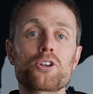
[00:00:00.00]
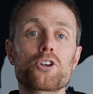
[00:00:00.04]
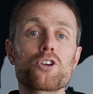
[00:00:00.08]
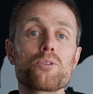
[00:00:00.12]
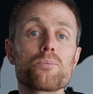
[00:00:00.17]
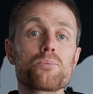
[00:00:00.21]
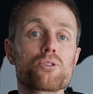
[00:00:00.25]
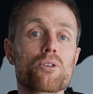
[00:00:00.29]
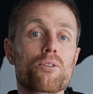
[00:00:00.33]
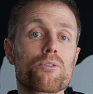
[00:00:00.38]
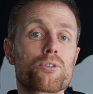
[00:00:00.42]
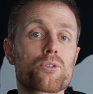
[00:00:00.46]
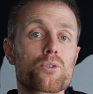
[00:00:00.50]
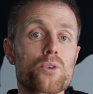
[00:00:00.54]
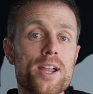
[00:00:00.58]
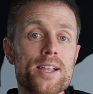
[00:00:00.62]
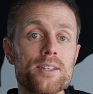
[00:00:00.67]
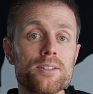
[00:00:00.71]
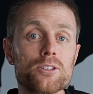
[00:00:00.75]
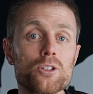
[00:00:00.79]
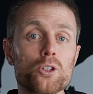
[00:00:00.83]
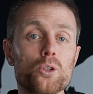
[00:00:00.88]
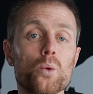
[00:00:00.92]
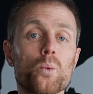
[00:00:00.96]
terms of
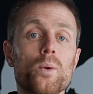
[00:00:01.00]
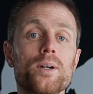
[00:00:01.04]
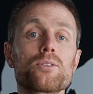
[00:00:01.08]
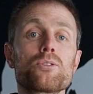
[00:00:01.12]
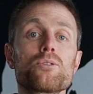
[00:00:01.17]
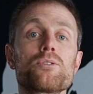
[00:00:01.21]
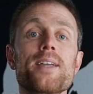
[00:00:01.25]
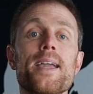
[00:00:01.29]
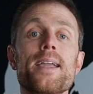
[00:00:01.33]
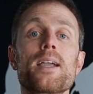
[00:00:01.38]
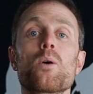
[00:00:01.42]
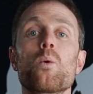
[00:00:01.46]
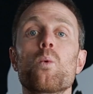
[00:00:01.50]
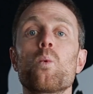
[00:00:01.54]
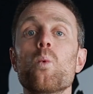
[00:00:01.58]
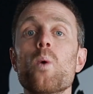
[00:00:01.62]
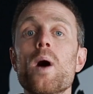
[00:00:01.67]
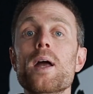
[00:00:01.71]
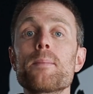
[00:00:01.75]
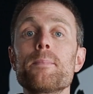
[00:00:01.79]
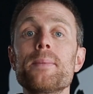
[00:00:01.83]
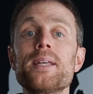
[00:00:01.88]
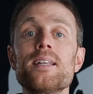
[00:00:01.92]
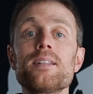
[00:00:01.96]
rest, you want to take
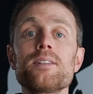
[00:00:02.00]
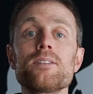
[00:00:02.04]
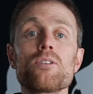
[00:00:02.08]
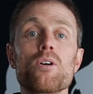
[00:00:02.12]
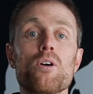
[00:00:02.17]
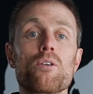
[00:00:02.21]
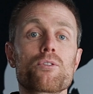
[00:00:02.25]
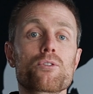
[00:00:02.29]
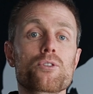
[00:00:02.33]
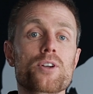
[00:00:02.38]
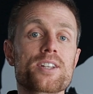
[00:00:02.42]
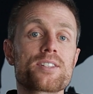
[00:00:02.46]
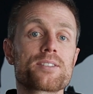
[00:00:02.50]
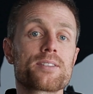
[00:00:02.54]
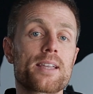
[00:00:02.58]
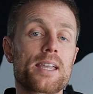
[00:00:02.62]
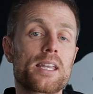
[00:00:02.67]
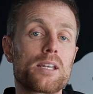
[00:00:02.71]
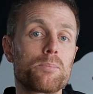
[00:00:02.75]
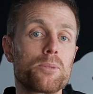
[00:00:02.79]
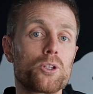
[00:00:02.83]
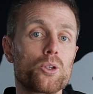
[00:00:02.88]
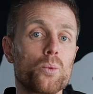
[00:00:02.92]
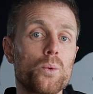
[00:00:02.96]
1 minute of rest
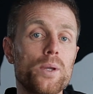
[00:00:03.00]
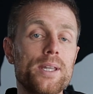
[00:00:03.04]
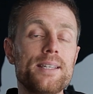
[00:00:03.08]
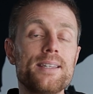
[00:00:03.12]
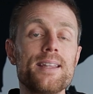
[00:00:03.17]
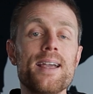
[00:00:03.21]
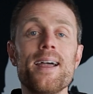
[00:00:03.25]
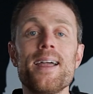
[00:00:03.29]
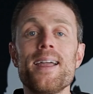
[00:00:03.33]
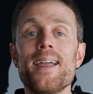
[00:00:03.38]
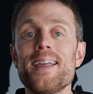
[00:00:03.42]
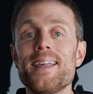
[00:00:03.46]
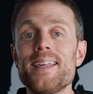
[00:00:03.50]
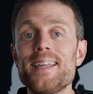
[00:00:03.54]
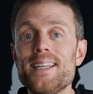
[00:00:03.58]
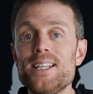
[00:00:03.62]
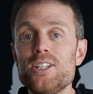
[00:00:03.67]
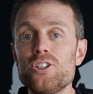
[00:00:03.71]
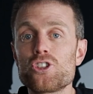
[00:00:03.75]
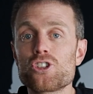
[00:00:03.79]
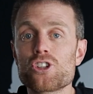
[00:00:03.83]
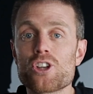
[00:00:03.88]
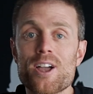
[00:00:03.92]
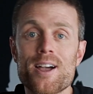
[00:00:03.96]
in between
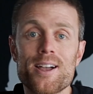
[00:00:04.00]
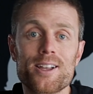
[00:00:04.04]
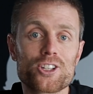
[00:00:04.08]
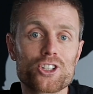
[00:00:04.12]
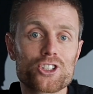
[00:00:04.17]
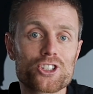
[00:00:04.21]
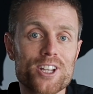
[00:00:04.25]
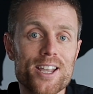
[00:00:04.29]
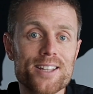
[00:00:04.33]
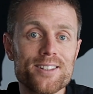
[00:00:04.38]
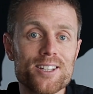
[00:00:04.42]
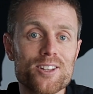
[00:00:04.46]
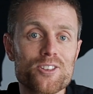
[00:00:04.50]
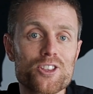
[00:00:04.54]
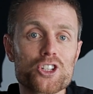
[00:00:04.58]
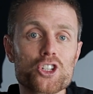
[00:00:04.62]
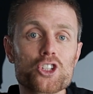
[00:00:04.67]
each set.